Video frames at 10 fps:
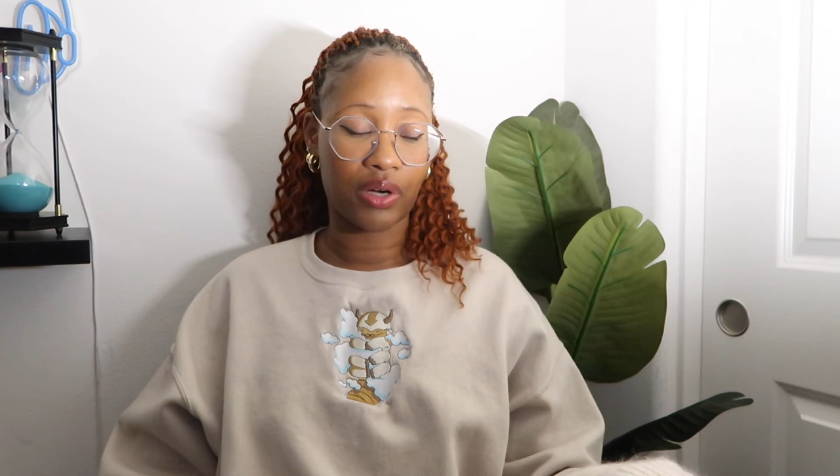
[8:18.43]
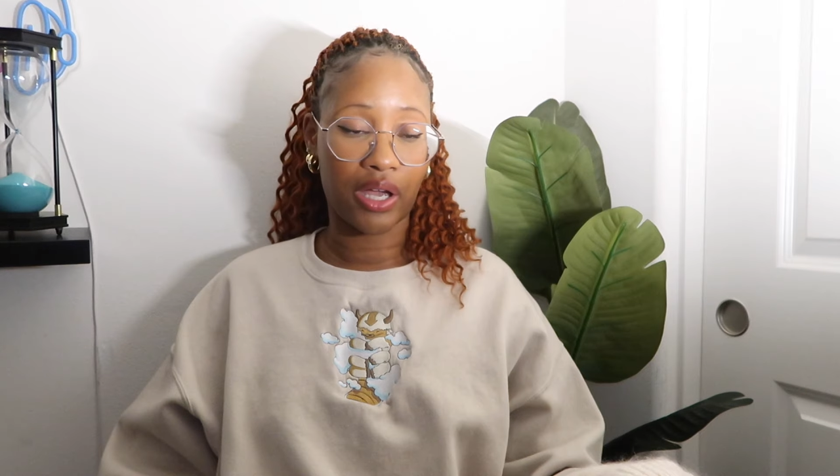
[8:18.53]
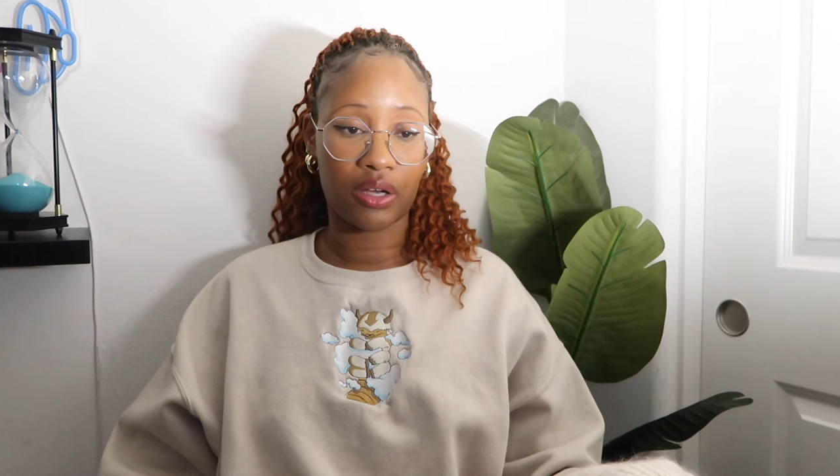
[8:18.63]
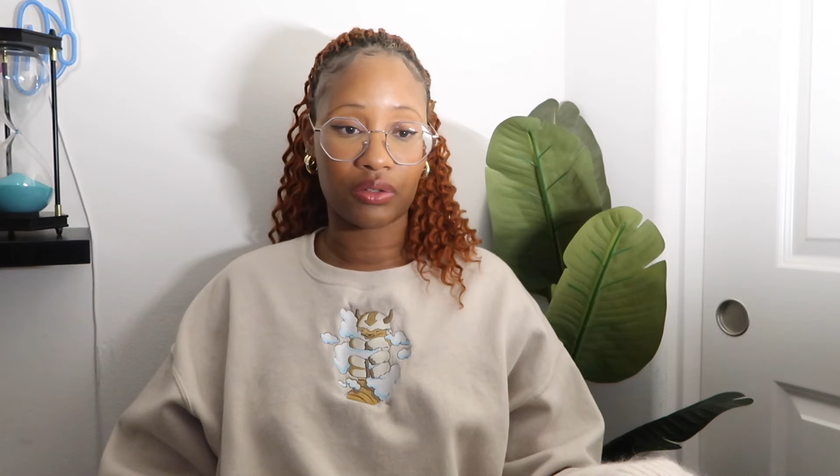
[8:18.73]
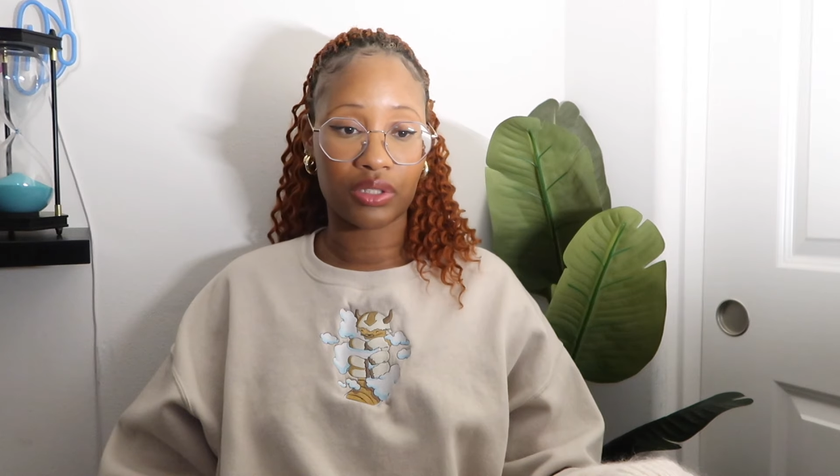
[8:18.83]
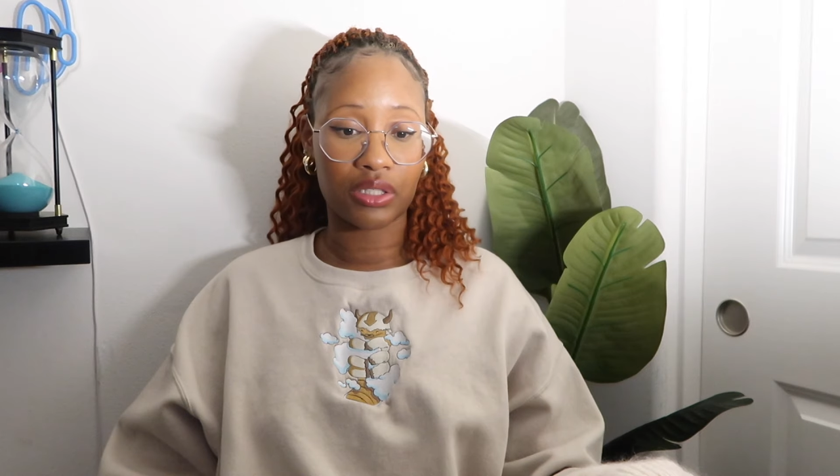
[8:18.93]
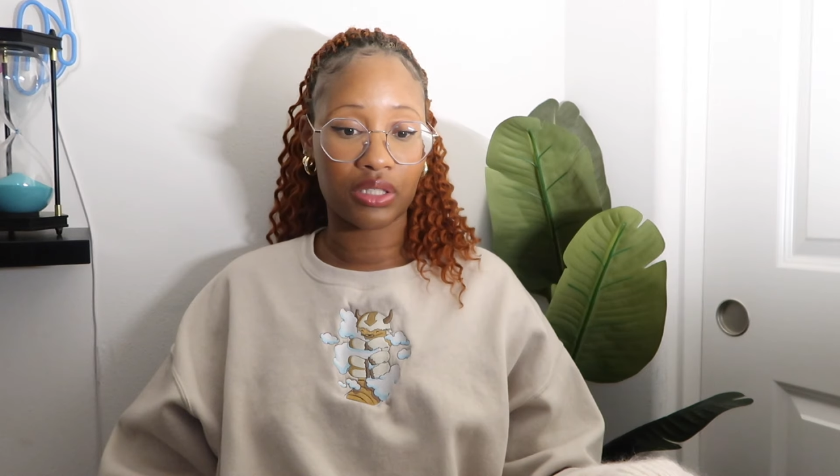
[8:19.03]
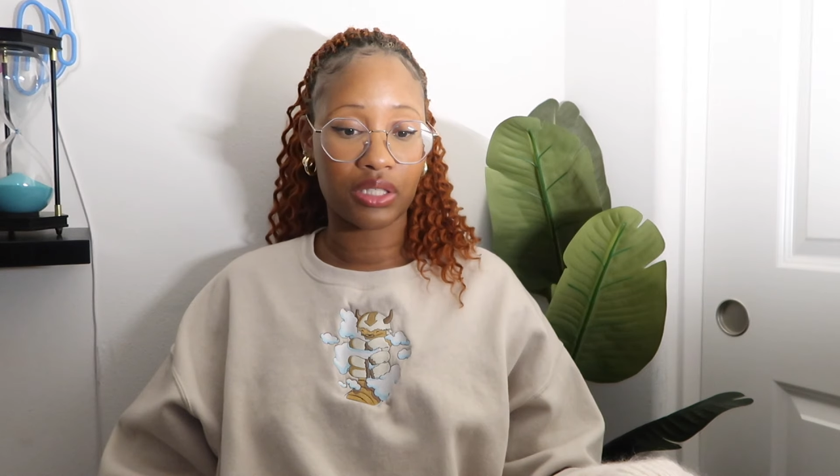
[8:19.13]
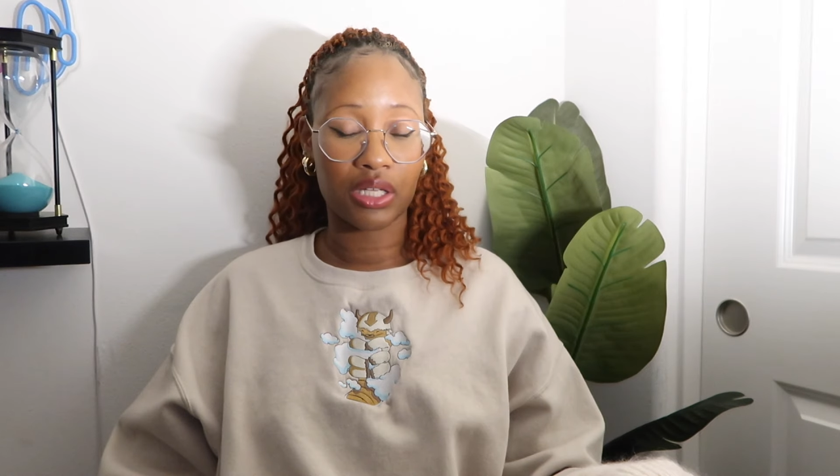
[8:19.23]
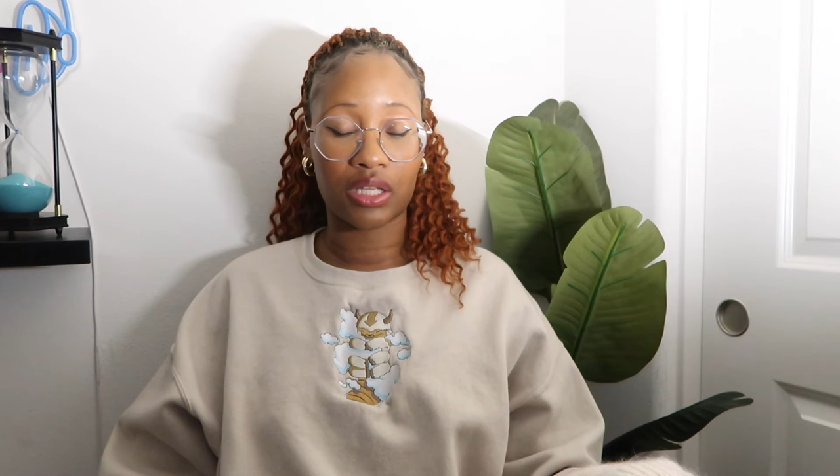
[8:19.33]

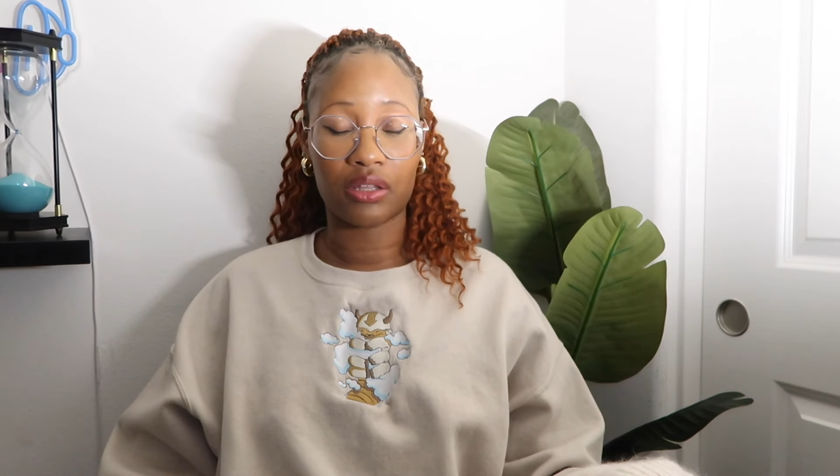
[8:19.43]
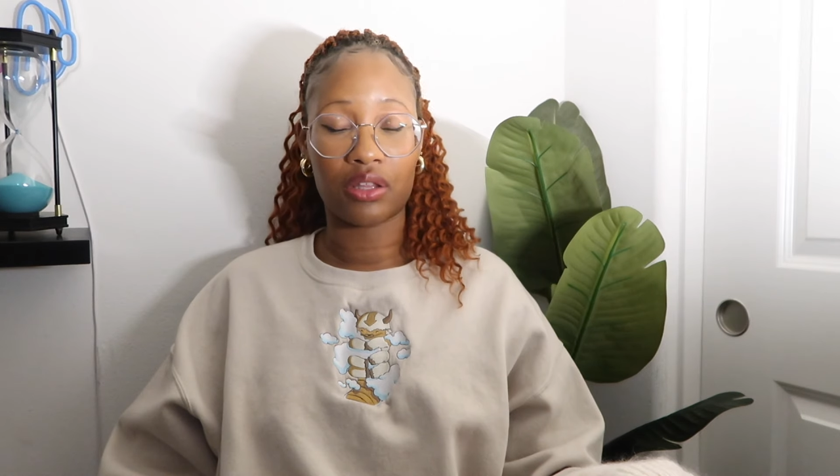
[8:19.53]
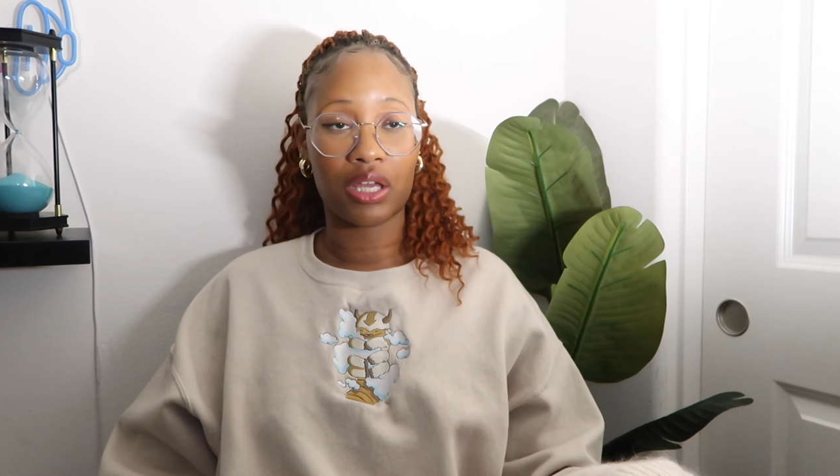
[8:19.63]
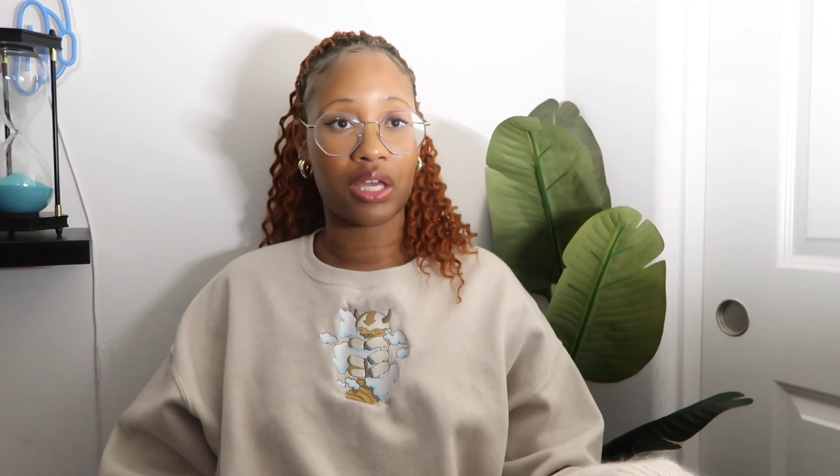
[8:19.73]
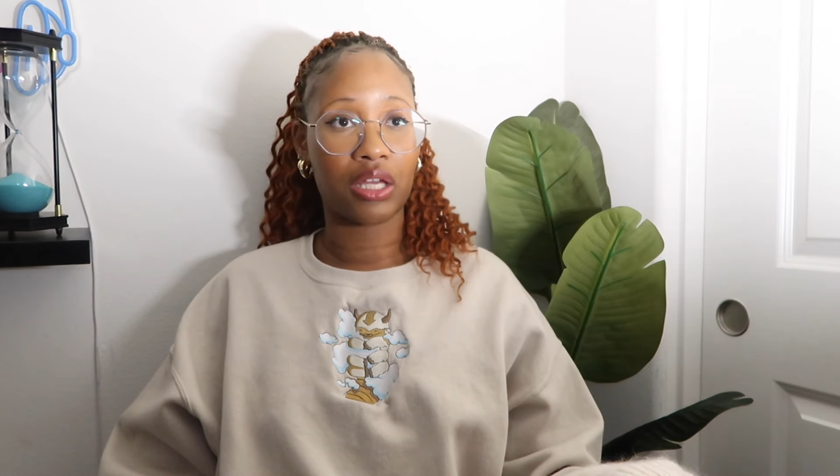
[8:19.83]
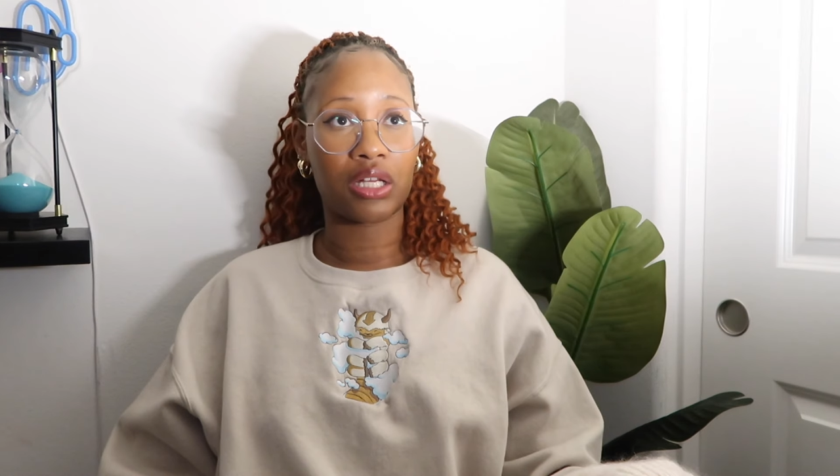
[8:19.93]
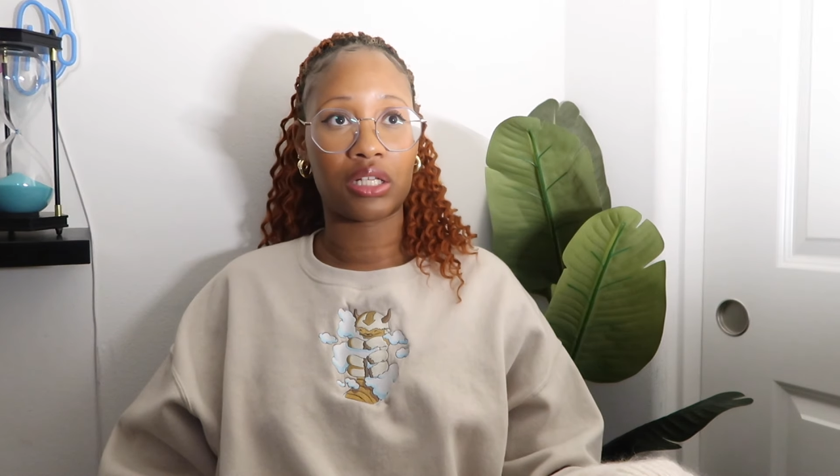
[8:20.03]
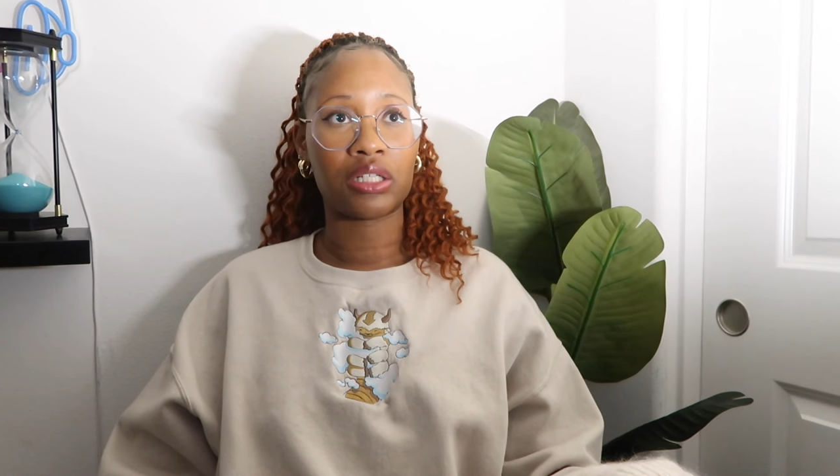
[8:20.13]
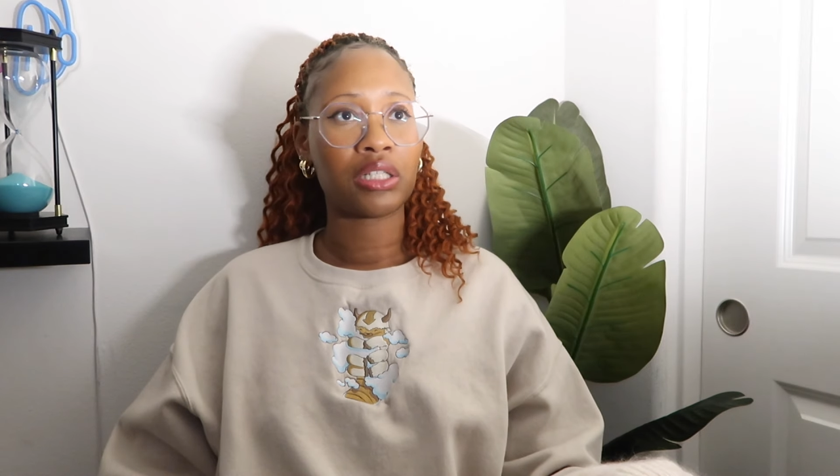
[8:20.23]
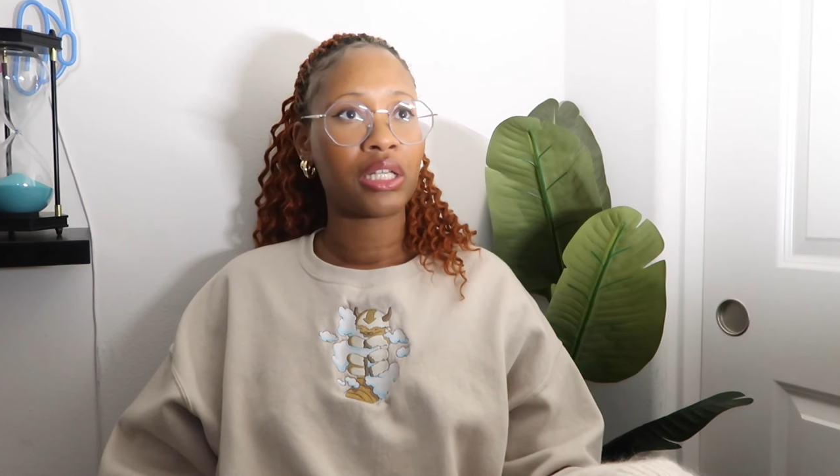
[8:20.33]
rounds and then